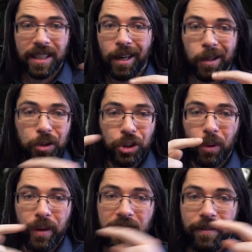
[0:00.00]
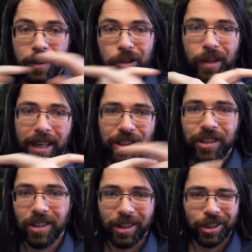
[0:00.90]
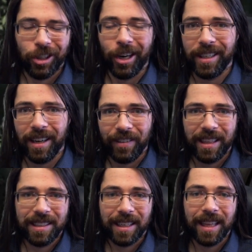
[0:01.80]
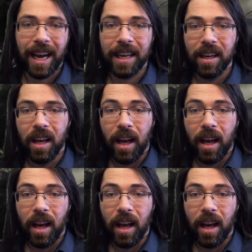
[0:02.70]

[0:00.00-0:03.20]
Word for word: arrows showing different directions on the chart and everything like that.